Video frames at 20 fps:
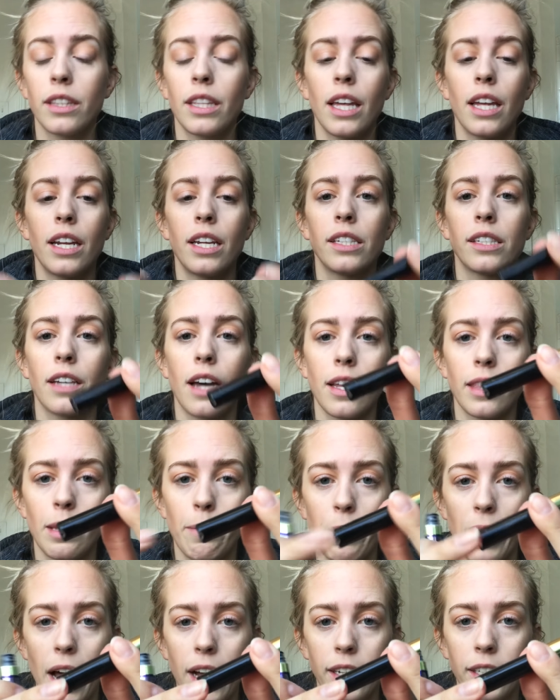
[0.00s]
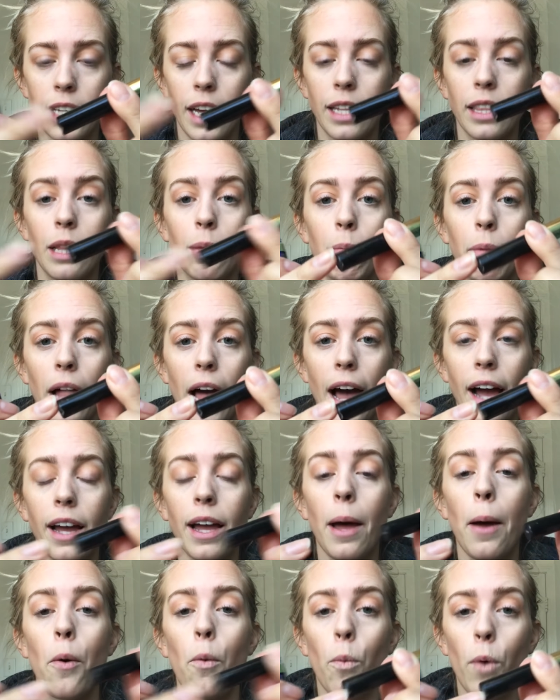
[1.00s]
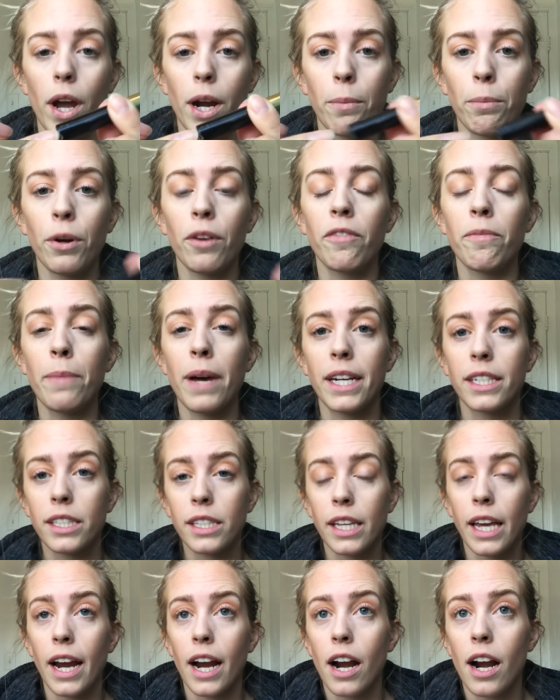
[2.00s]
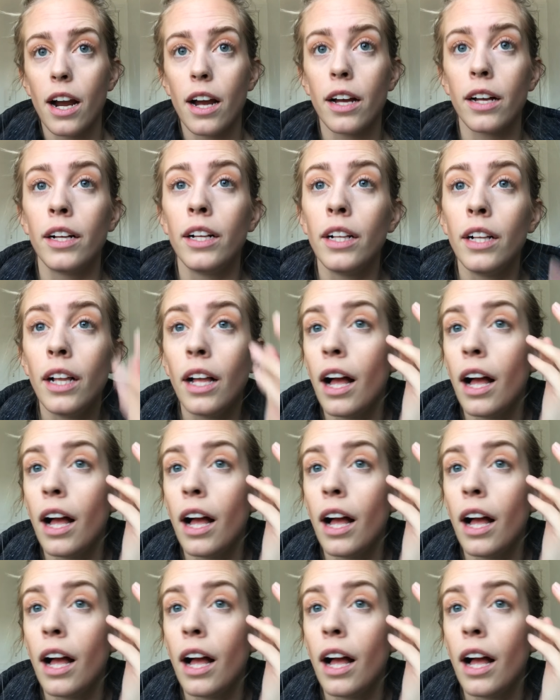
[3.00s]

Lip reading: Then it's got the black side, the black waterproof mascara.